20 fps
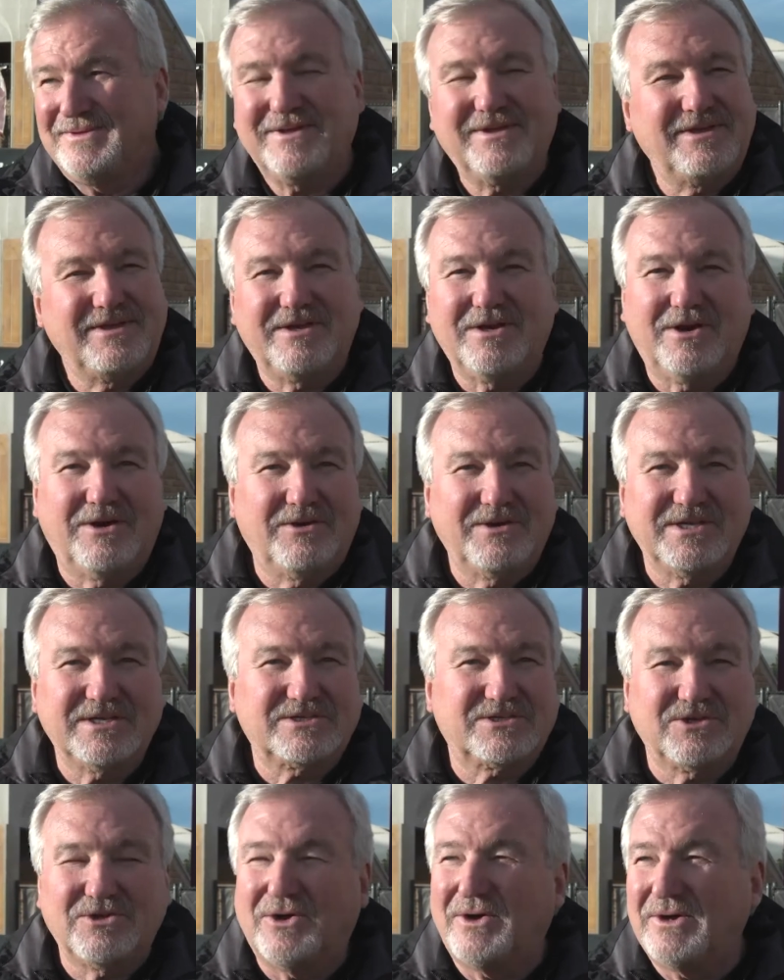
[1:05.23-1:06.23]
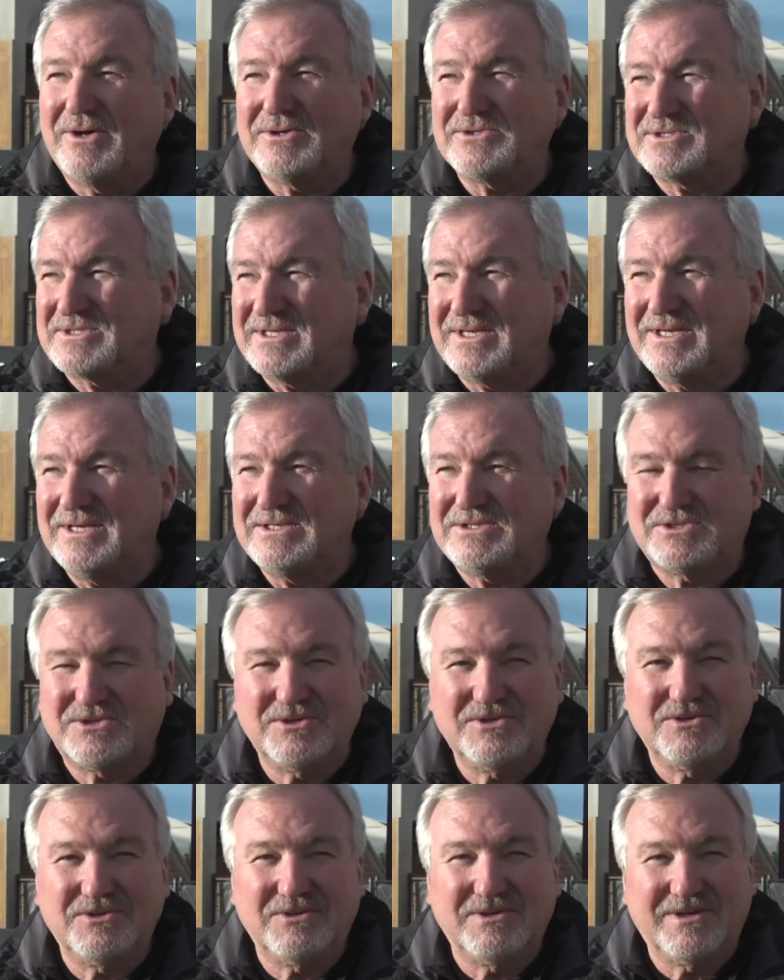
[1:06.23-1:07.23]
You know, his loyalty
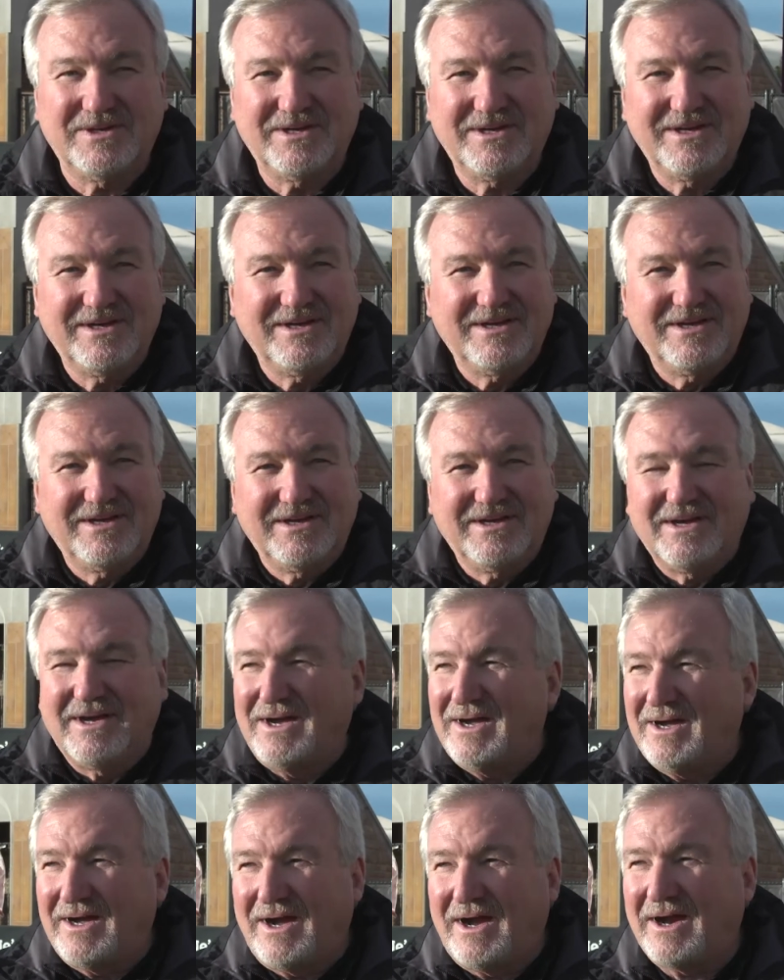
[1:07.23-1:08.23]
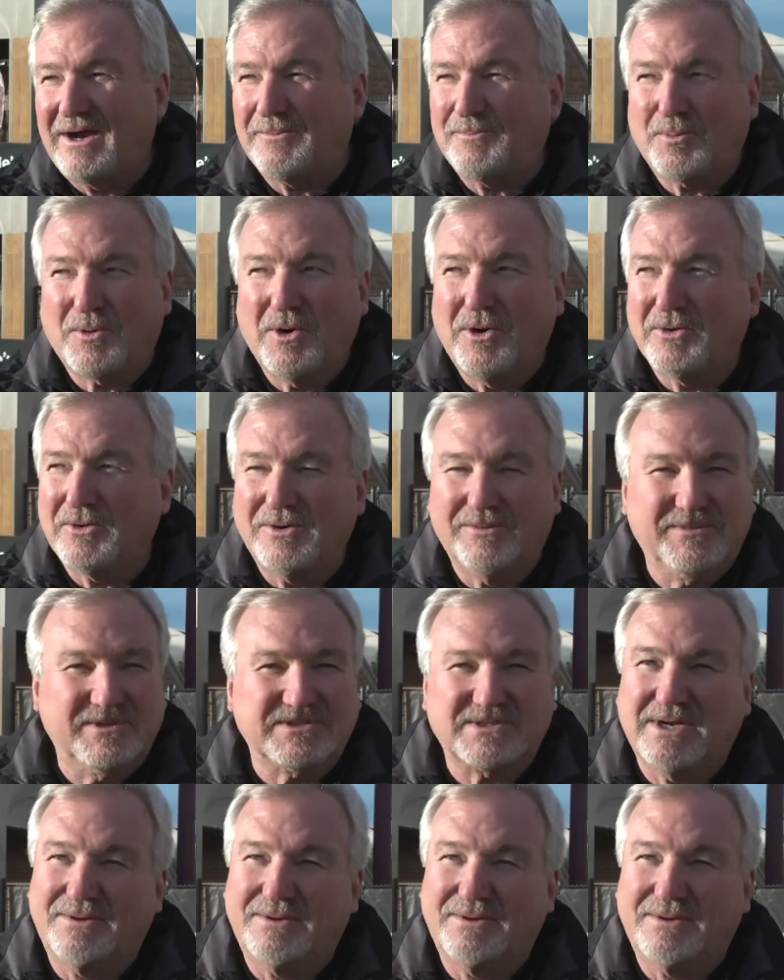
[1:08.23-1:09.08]
to our program is